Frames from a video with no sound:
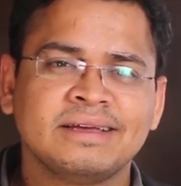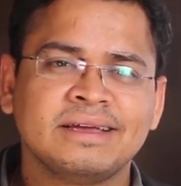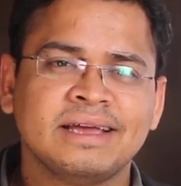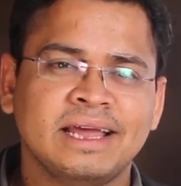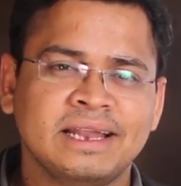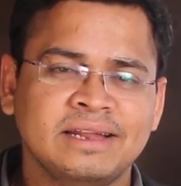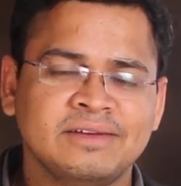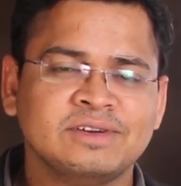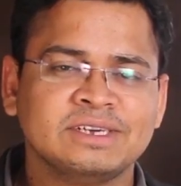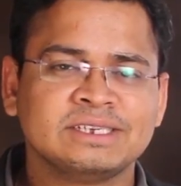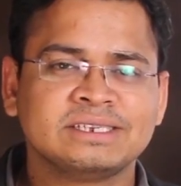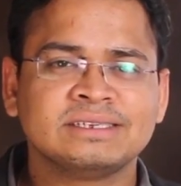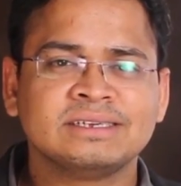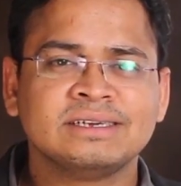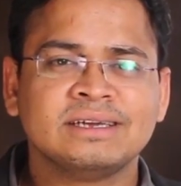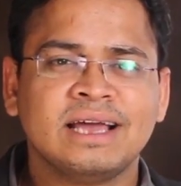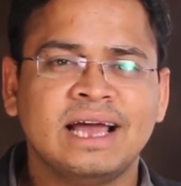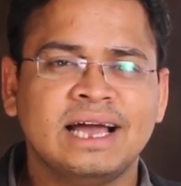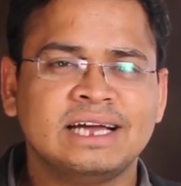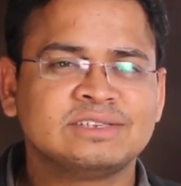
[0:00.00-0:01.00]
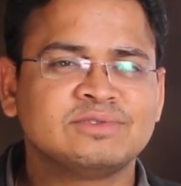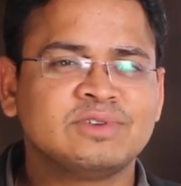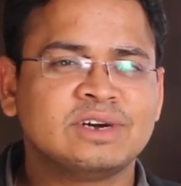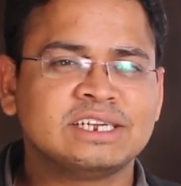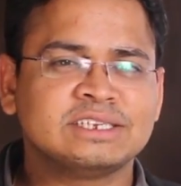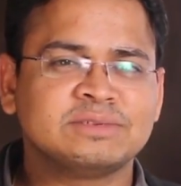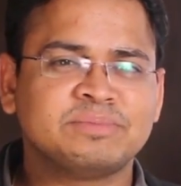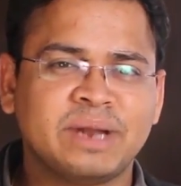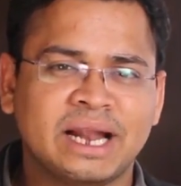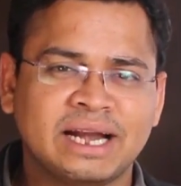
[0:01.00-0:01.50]
Anyways, as far
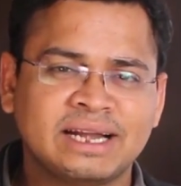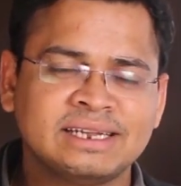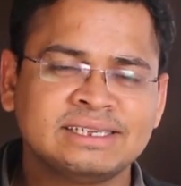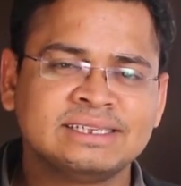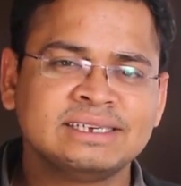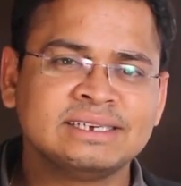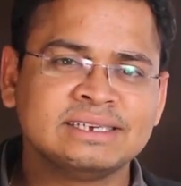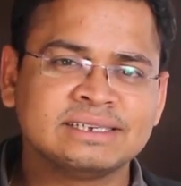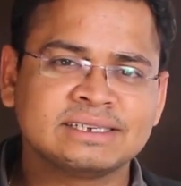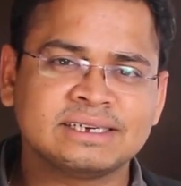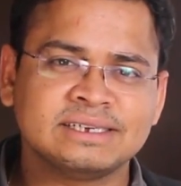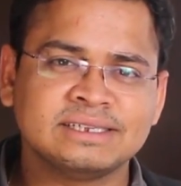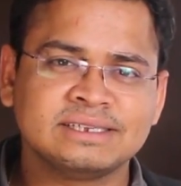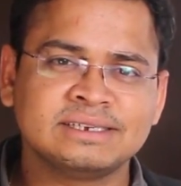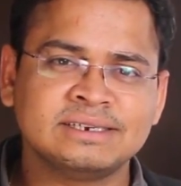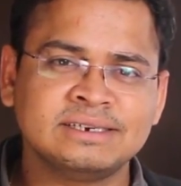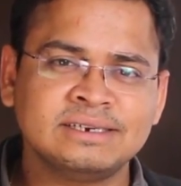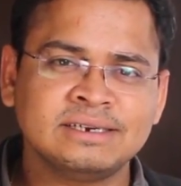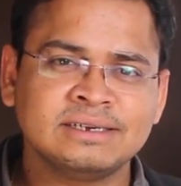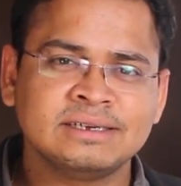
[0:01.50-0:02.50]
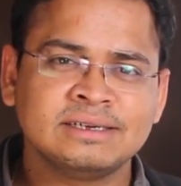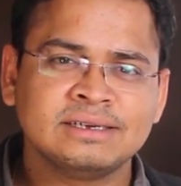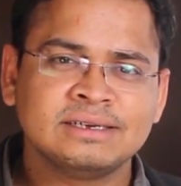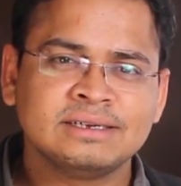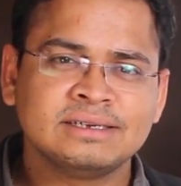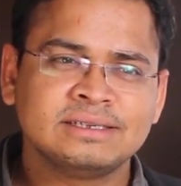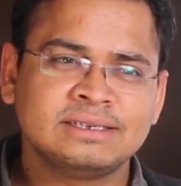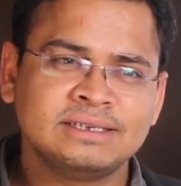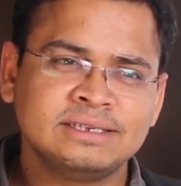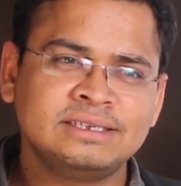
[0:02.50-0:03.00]
as practicing is concerned,
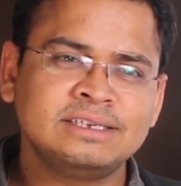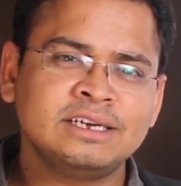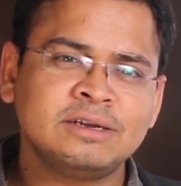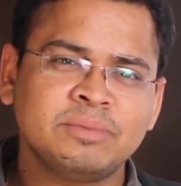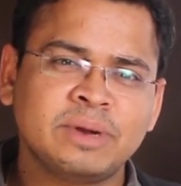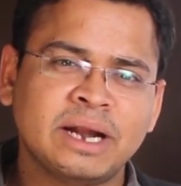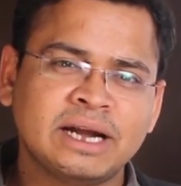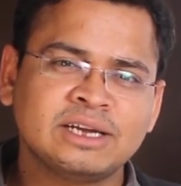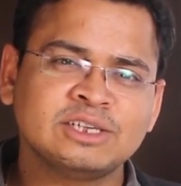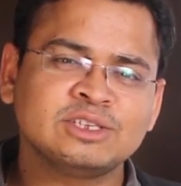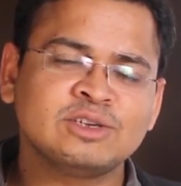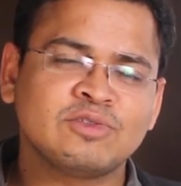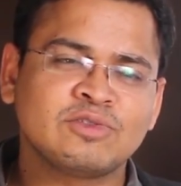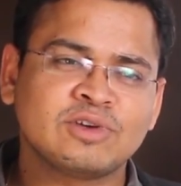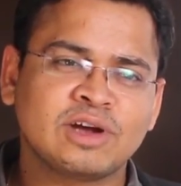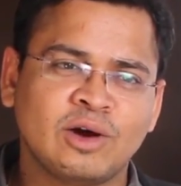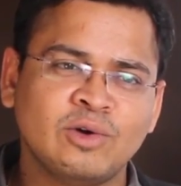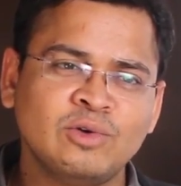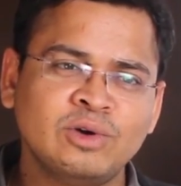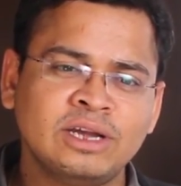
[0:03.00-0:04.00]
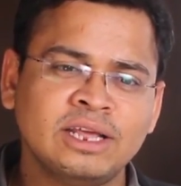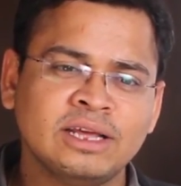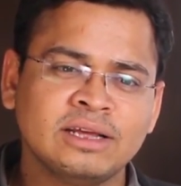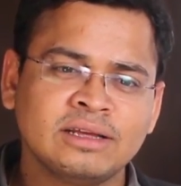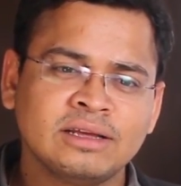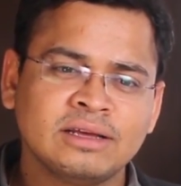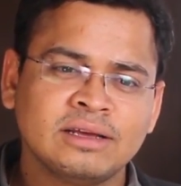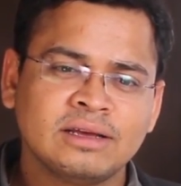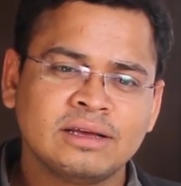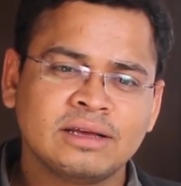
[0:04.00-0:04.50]
sincere practice of counting
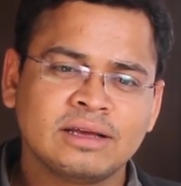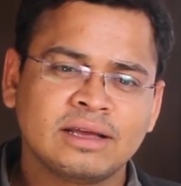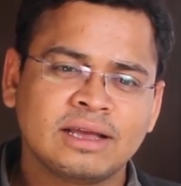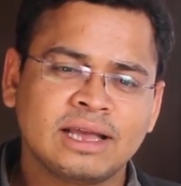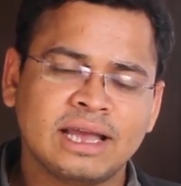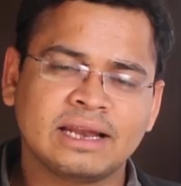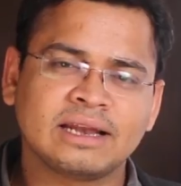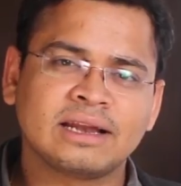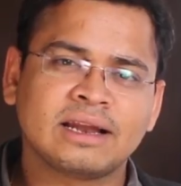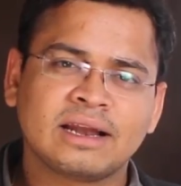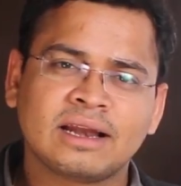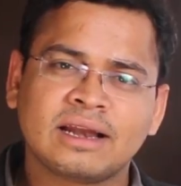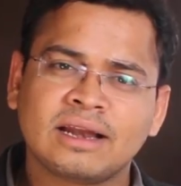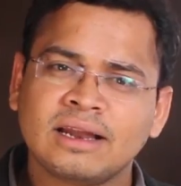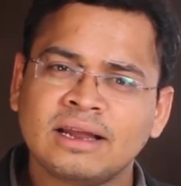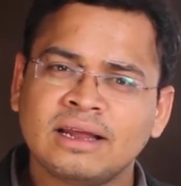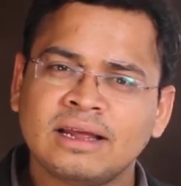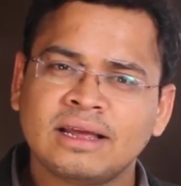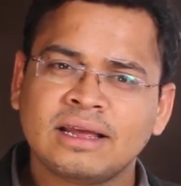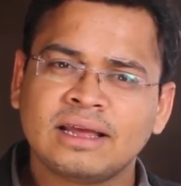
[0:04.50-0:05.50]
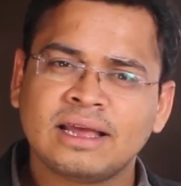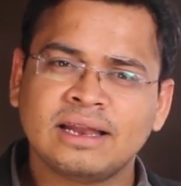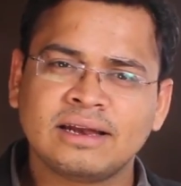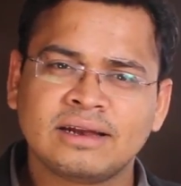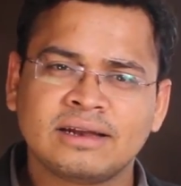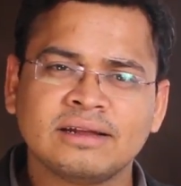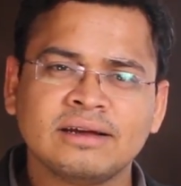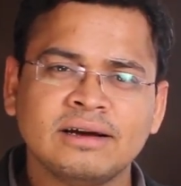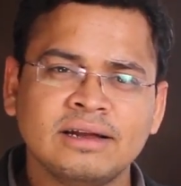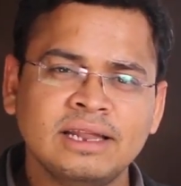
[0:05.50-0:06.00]
can
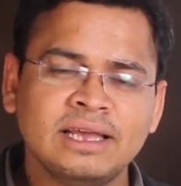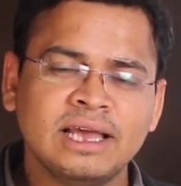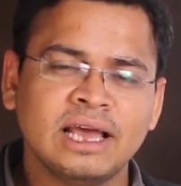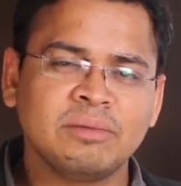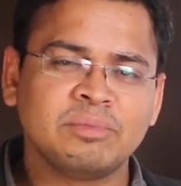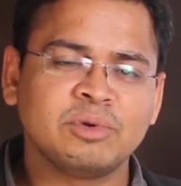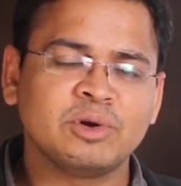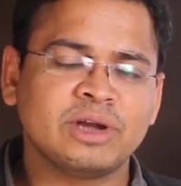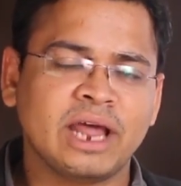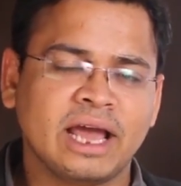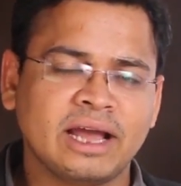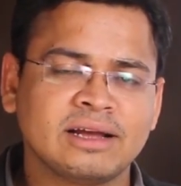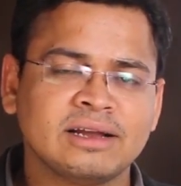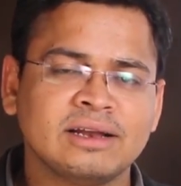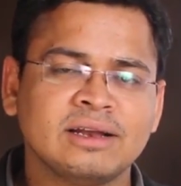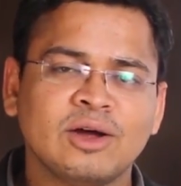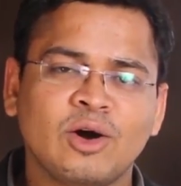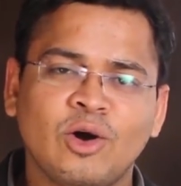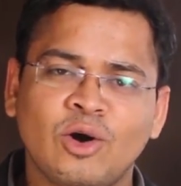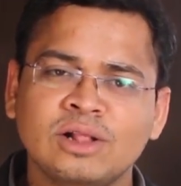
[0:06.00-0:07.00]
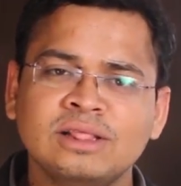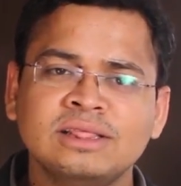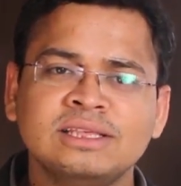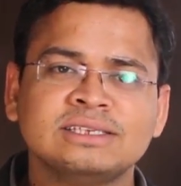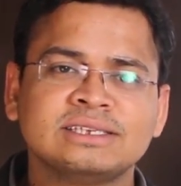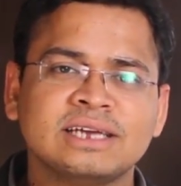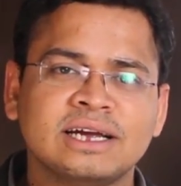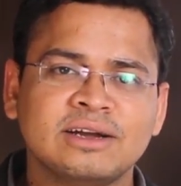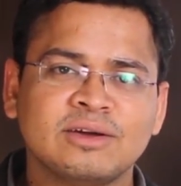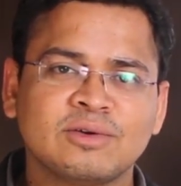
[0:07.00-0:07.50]
really help you tackle all
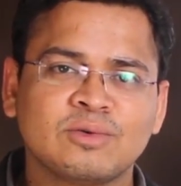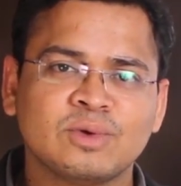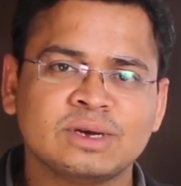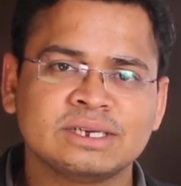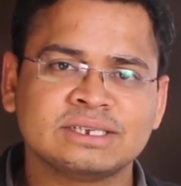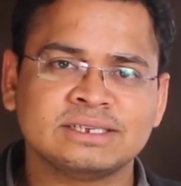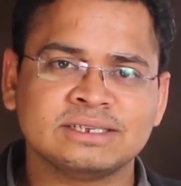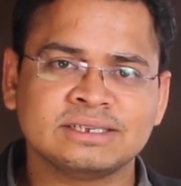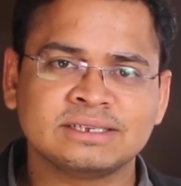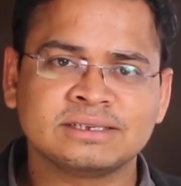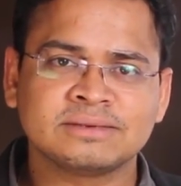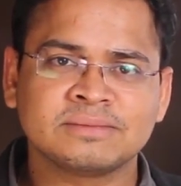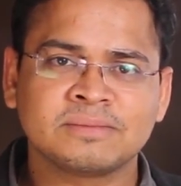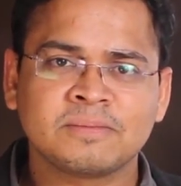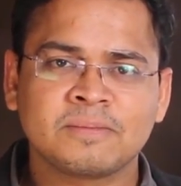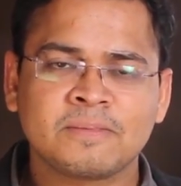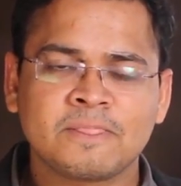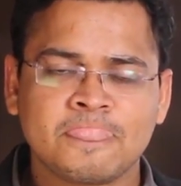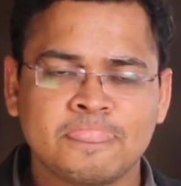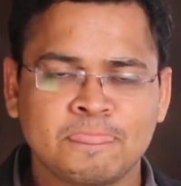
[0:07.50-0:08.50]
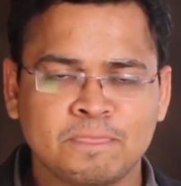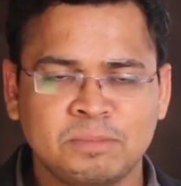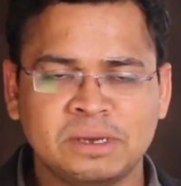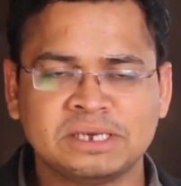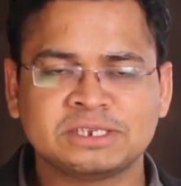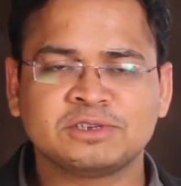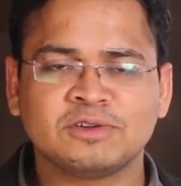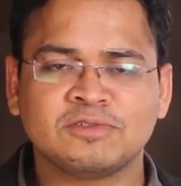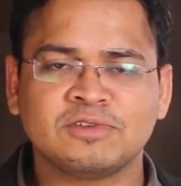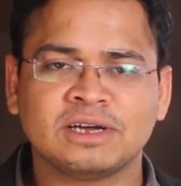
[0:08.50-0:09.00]
these kind of questions.
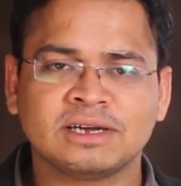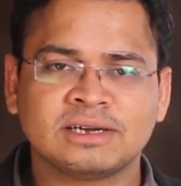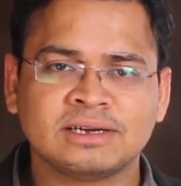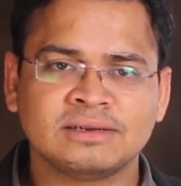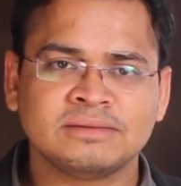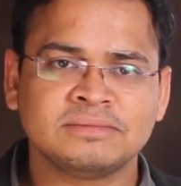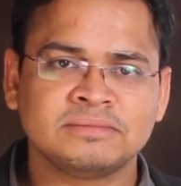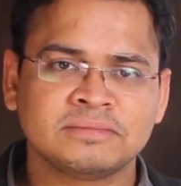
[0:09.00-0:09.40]
Best of luck.